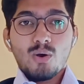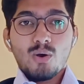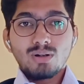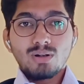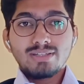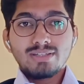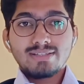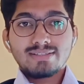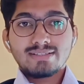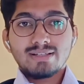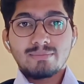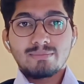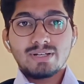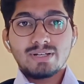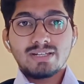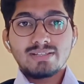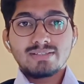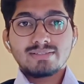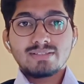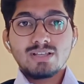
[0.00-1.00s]
All these
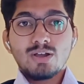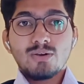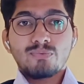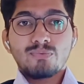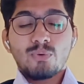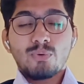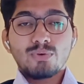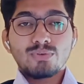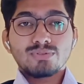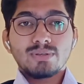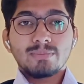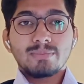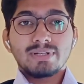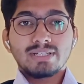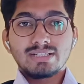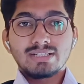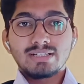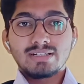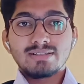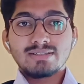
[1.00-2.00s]
companies follow some
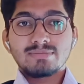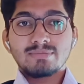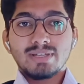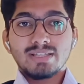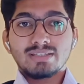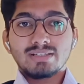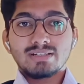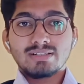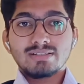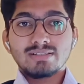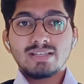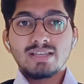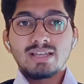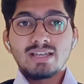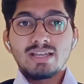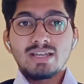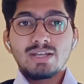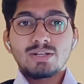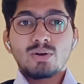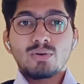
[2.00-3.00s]
rigorous methods
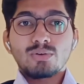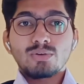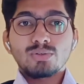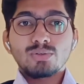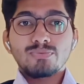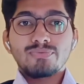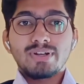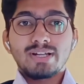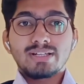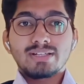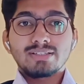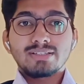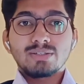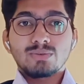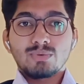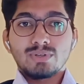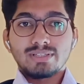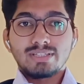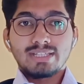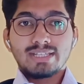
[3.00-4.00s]
in order to filter the
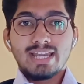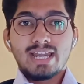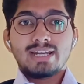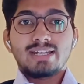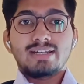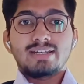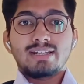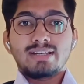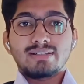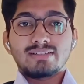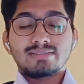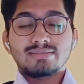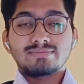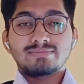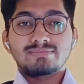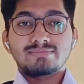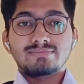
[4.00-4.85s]
worthy candidates.